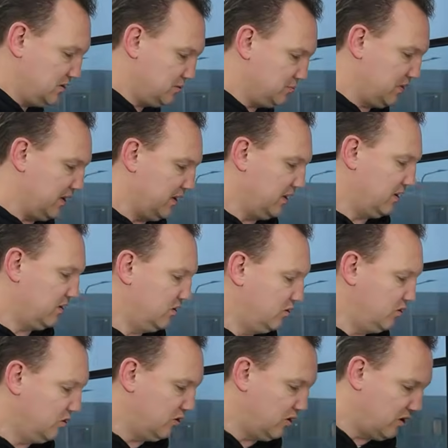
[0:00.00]
is my
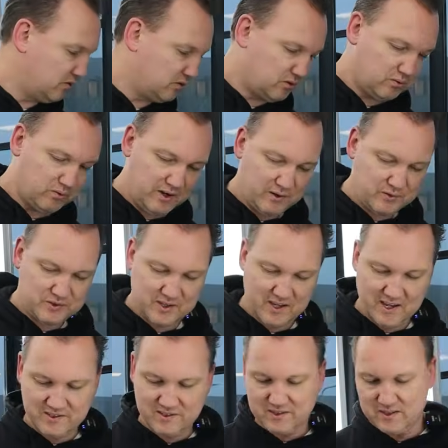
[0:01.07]
good old Kraus
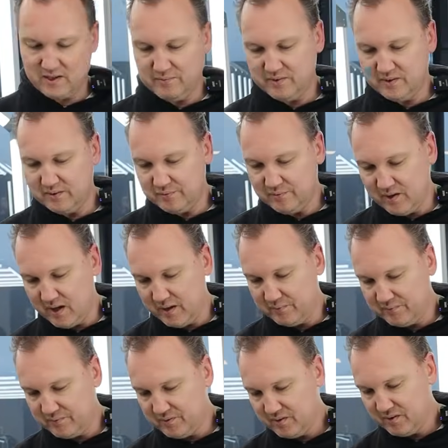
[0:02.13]

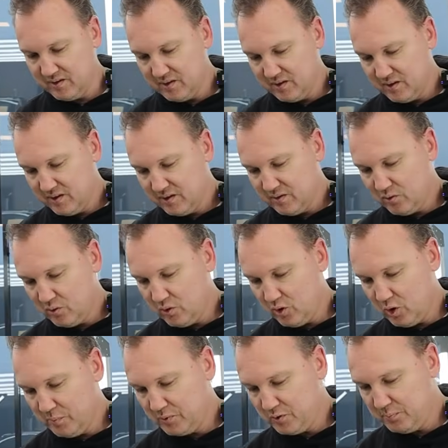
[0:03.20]
S75
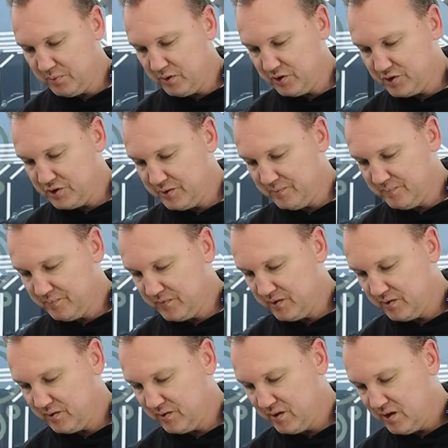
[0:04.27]
orbital polisher
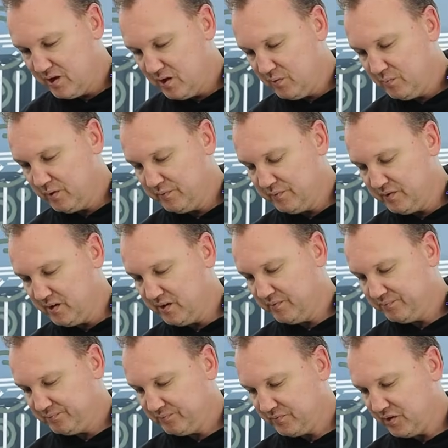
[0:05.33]
with an
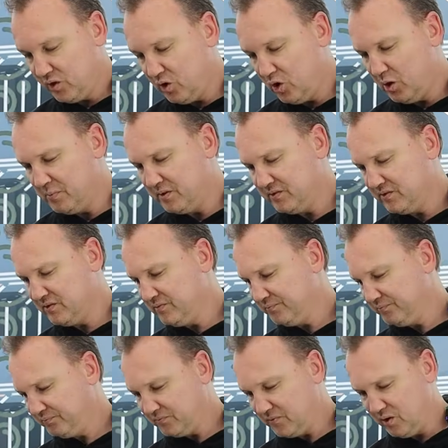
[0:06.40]
orbit
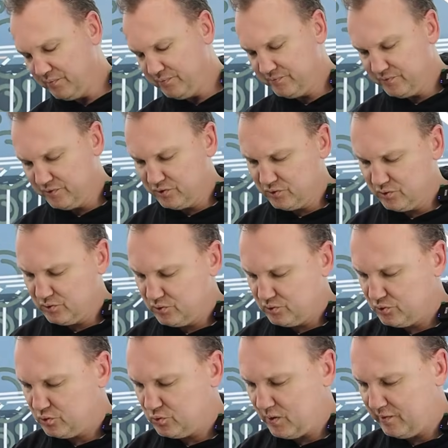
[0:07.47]
of
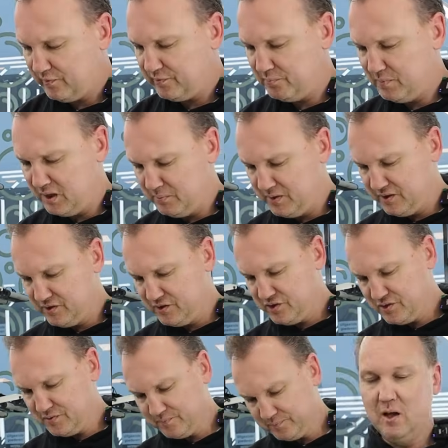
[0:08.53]
12
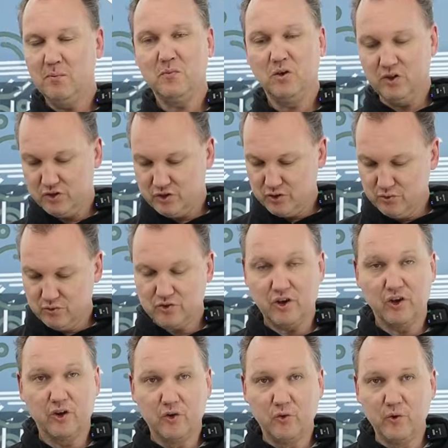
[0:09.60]
millimeters. I'm gonna choose
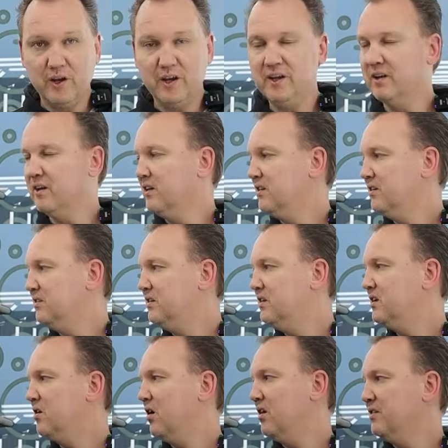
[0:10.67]
a green
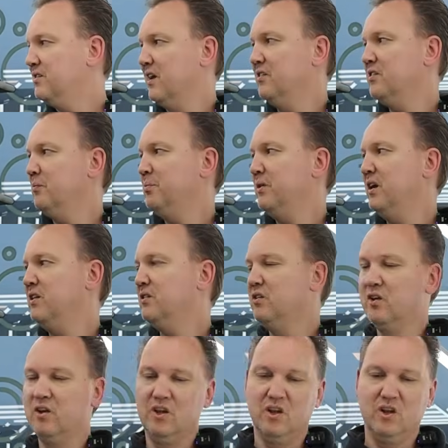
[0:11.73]
dcon delta pad,
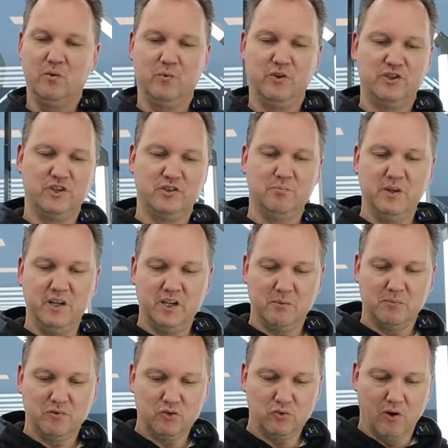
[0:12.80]
which is
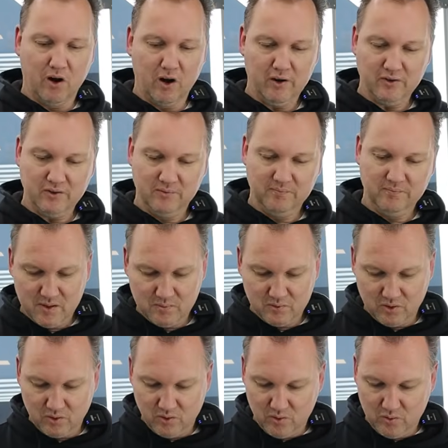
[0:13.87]
medium to hard, and I'm
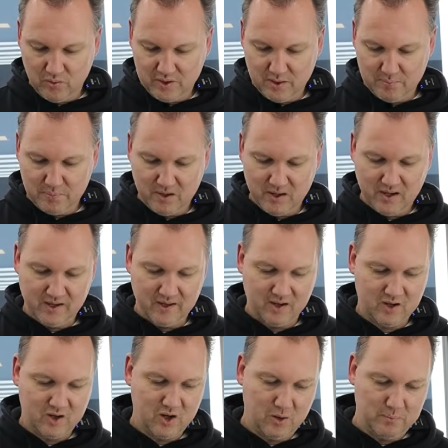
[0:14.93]
gonna only apply a
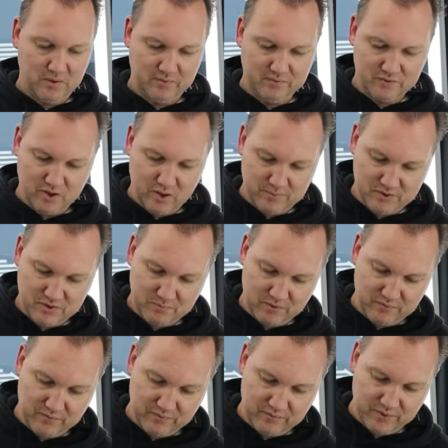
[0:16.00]
couple of drops,
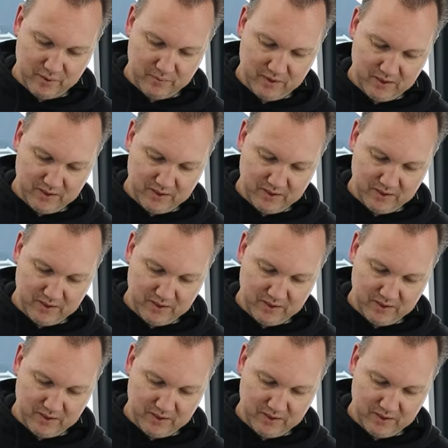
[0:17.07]
but very